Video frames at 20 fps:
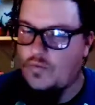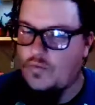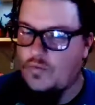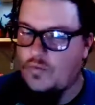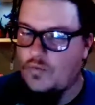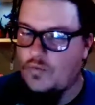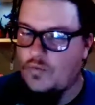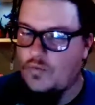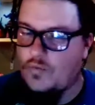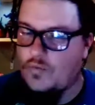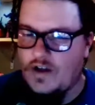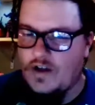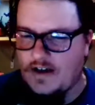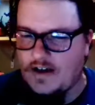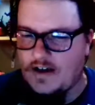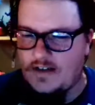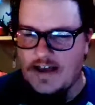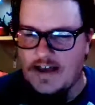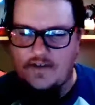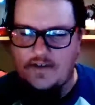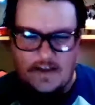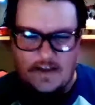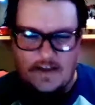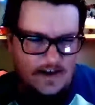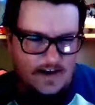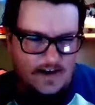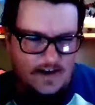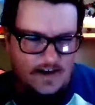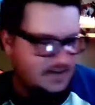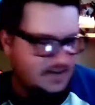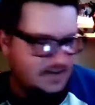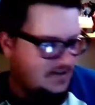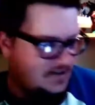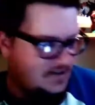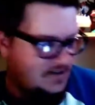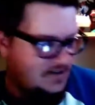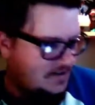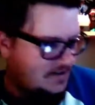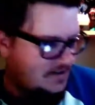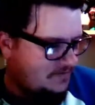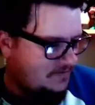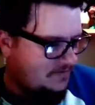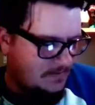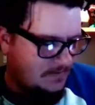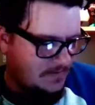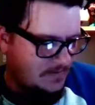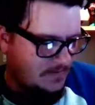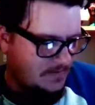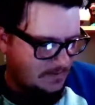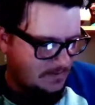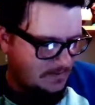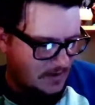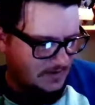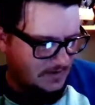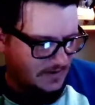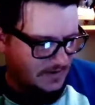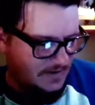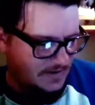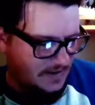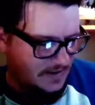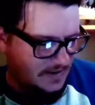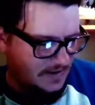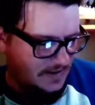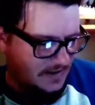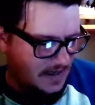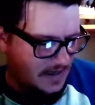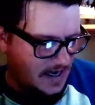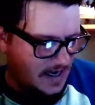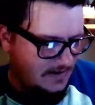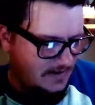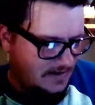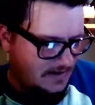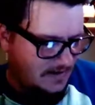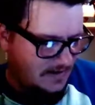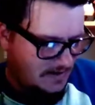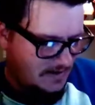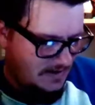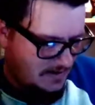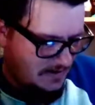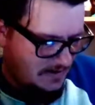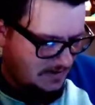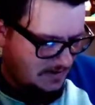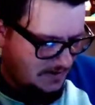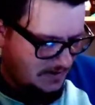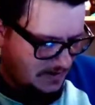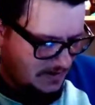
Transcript: thought that originally from the posters that they had. So